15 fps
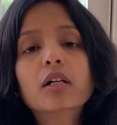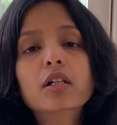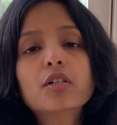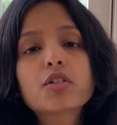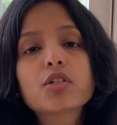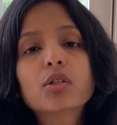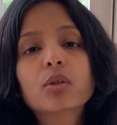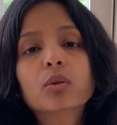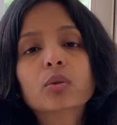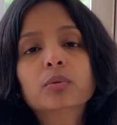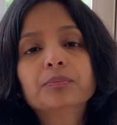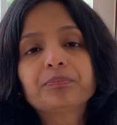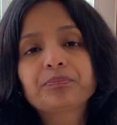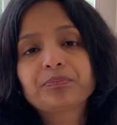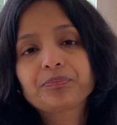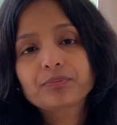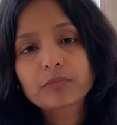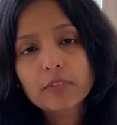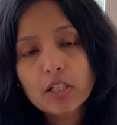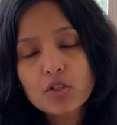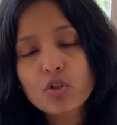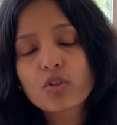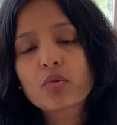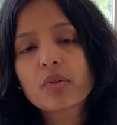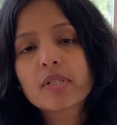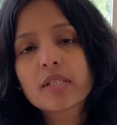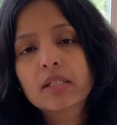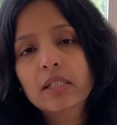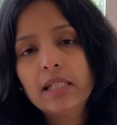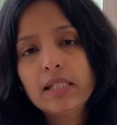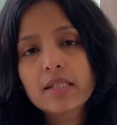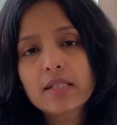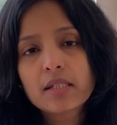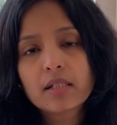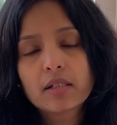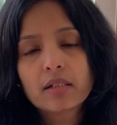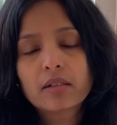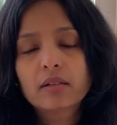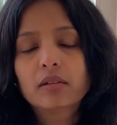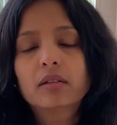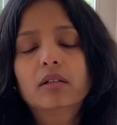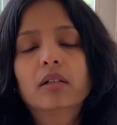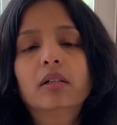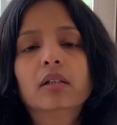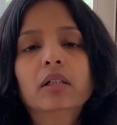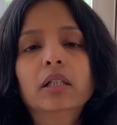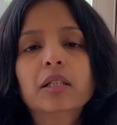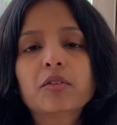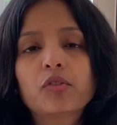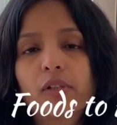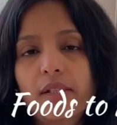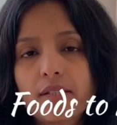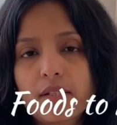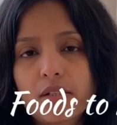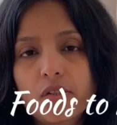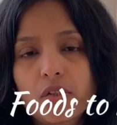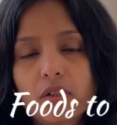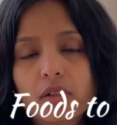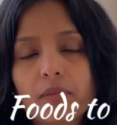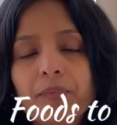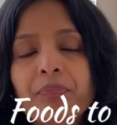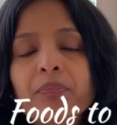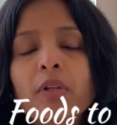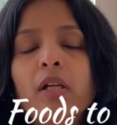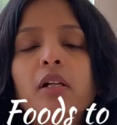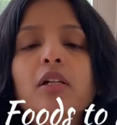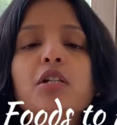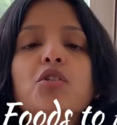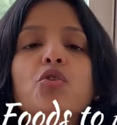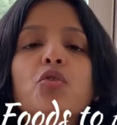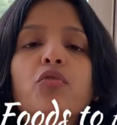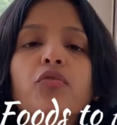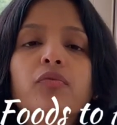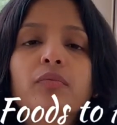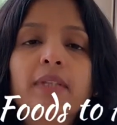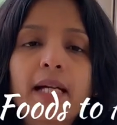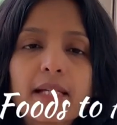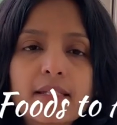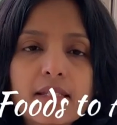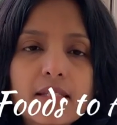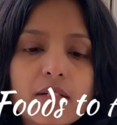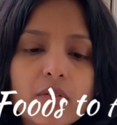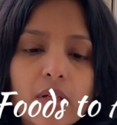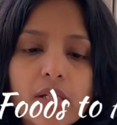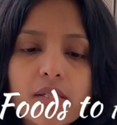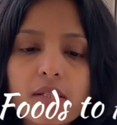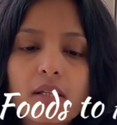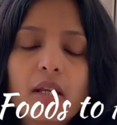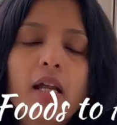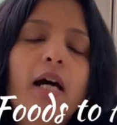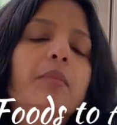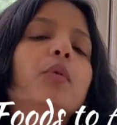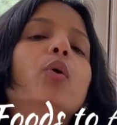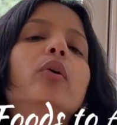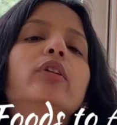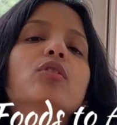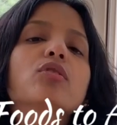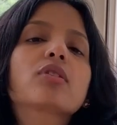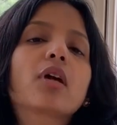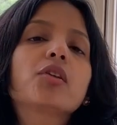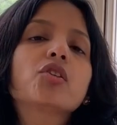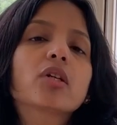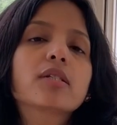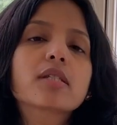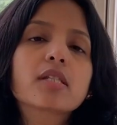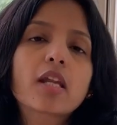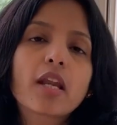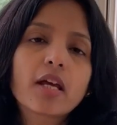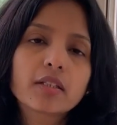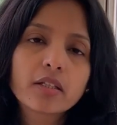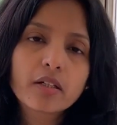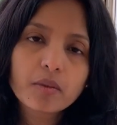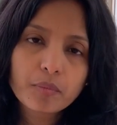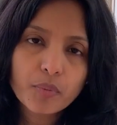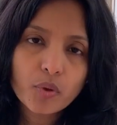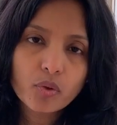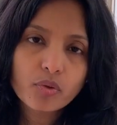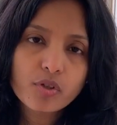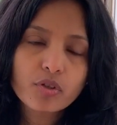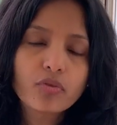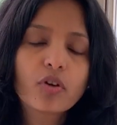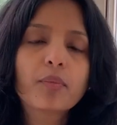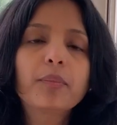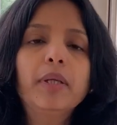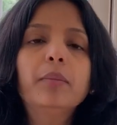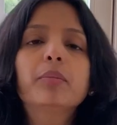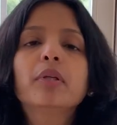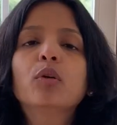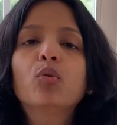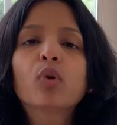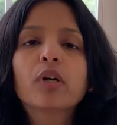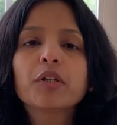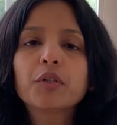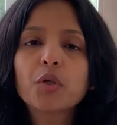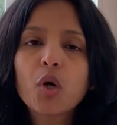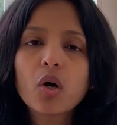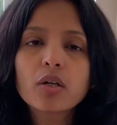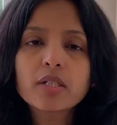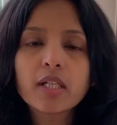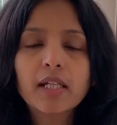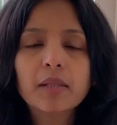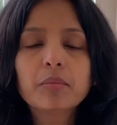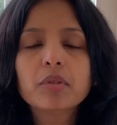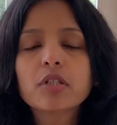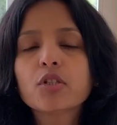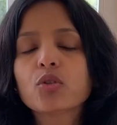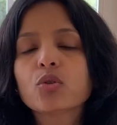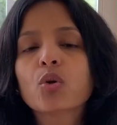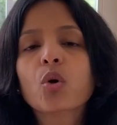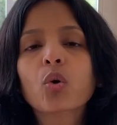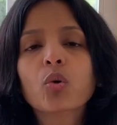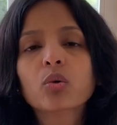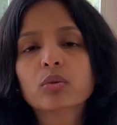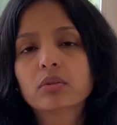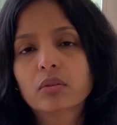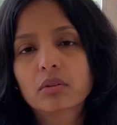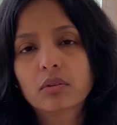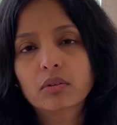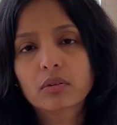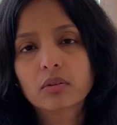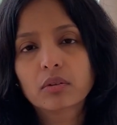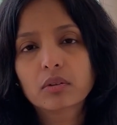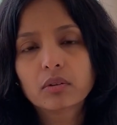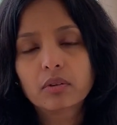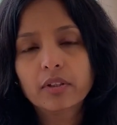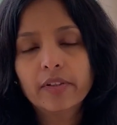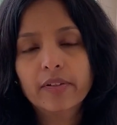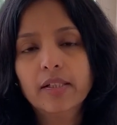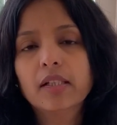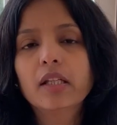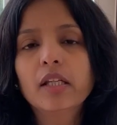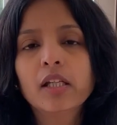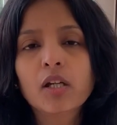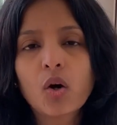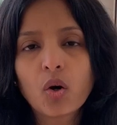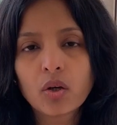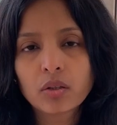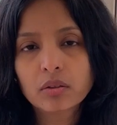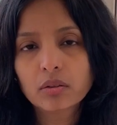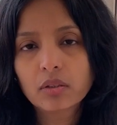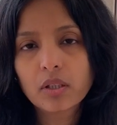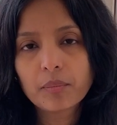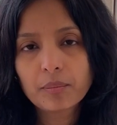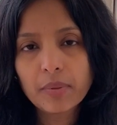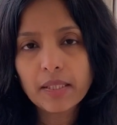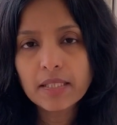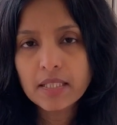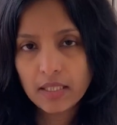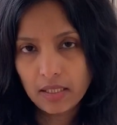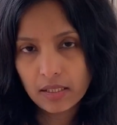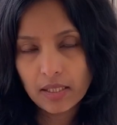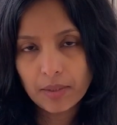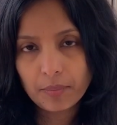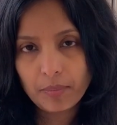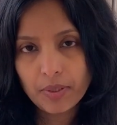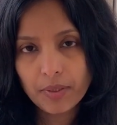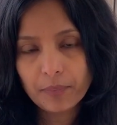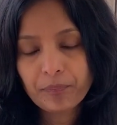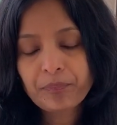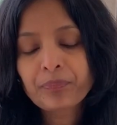So it was an easier transition. So that's the reason I'm going to suggest another approach for people who are not able to go directly on complete AIP.